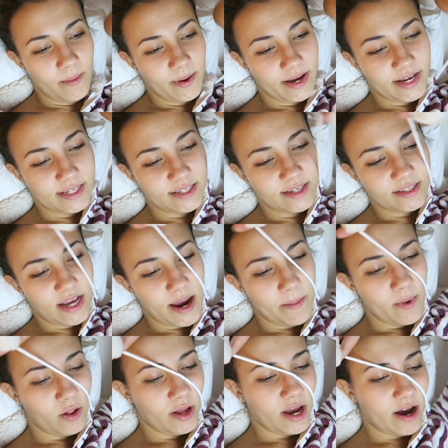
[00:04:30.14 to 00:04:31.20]
Because this
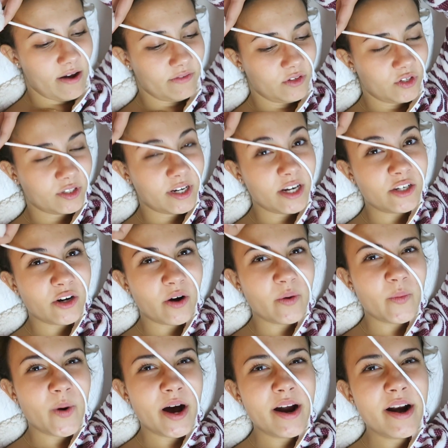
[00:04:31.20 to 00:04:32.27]
time I only have to
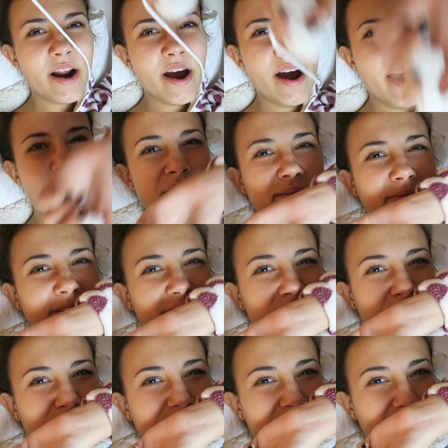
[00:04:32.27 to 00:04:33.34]
screenshot one. I'm
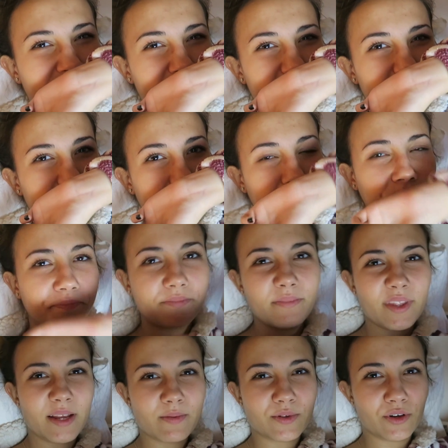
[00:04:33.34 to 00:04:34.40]
so tired.
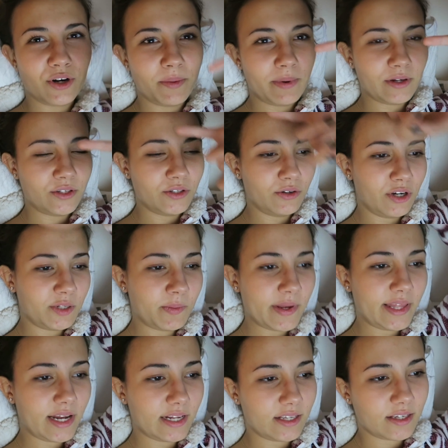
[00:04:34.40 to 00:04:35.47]
I'm sorry about the noise, my
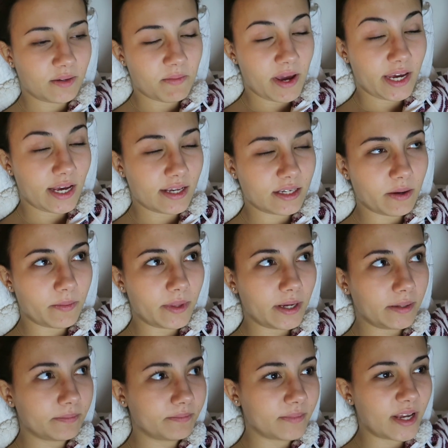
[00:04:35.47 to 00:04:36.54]
dad's making
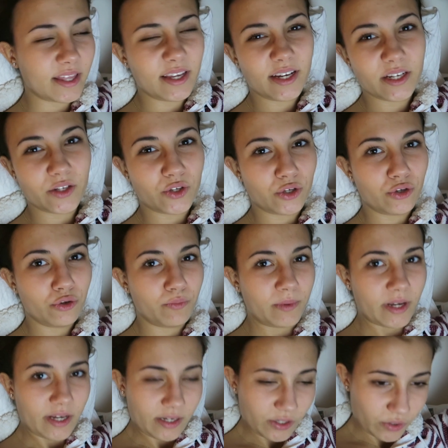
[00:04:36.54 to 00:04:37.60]
something. I think it's soup
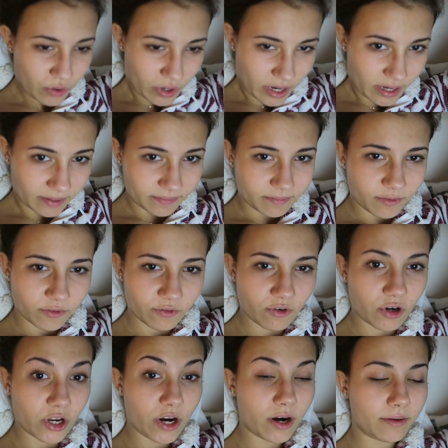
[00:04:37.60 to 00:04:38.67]
that he's cooking
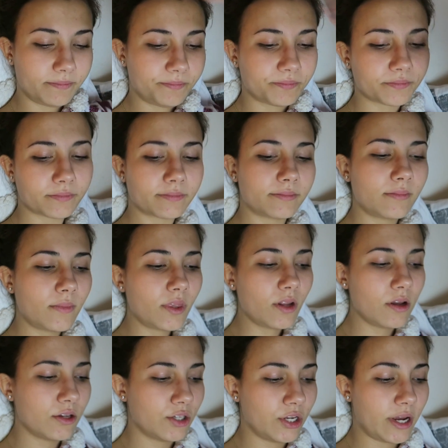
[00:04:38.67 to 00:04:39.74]
for dinner.
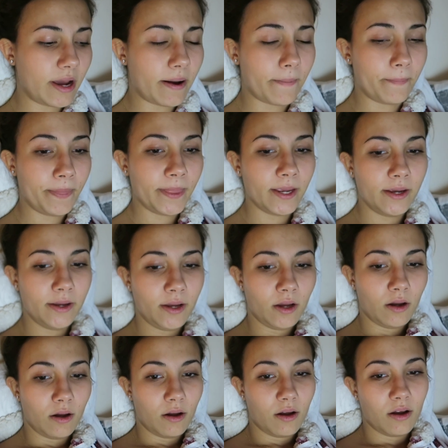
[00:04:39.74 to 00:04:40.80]
So yeah,
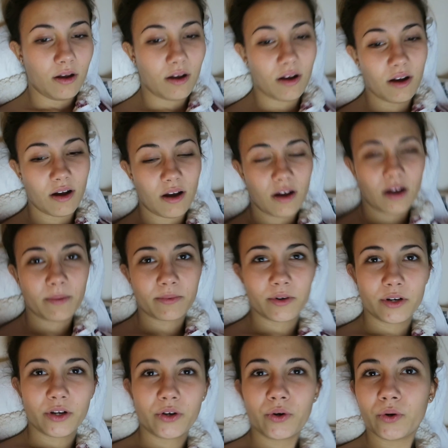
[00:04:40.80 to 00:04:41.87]
I'm
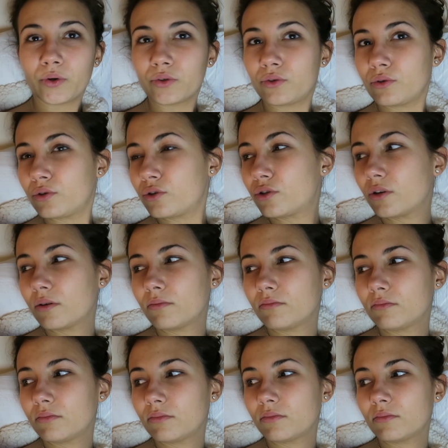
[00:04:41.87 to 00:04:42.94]
gonna go do
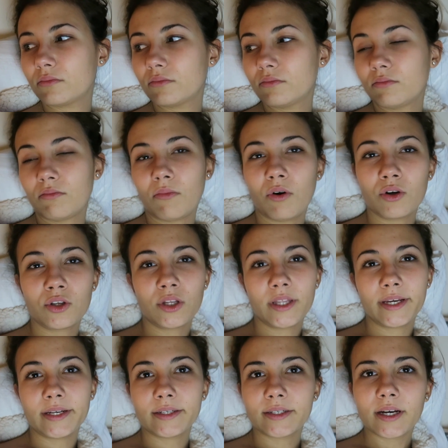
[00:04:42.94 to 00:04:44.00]
some
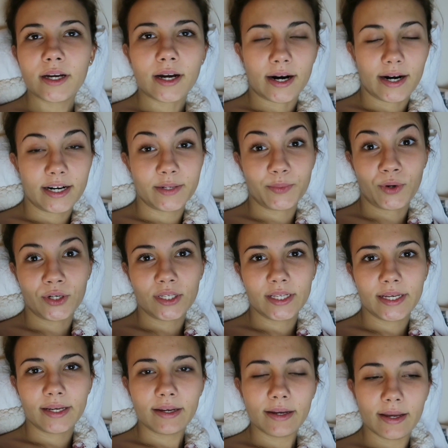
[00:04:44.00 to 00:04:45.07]
modeling, card
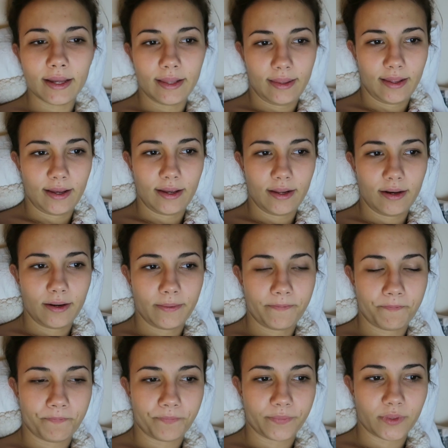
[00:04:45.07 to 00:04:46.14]
modeling, and
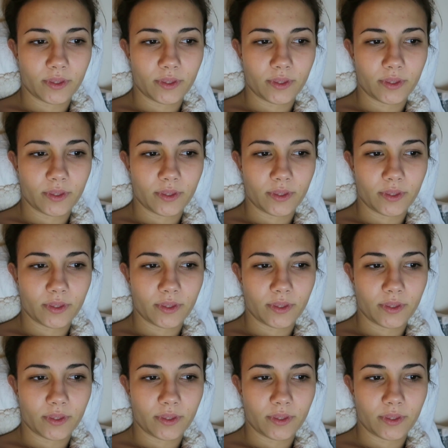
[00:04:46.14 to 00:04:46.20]
then